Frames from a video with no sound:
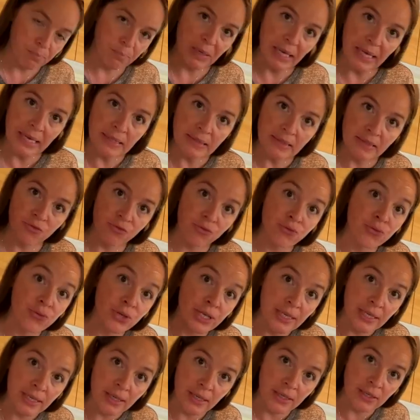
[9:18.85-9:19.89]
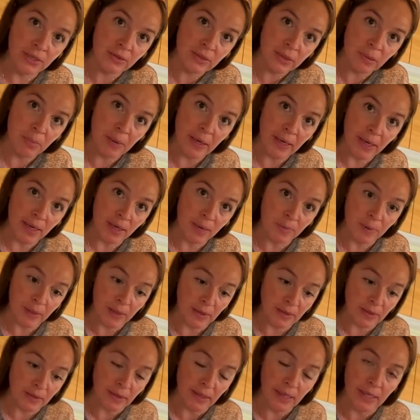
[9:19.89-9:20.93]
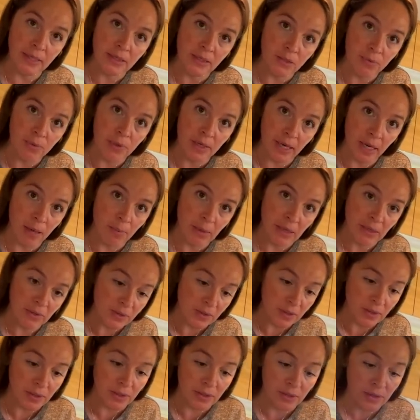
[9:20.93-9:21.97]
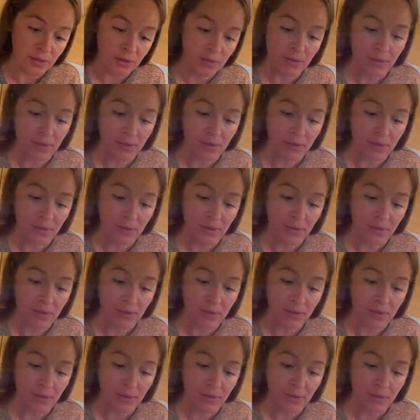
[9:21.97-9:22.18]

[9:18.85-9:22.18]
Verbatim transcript: place free here on the back because the heat will come out here.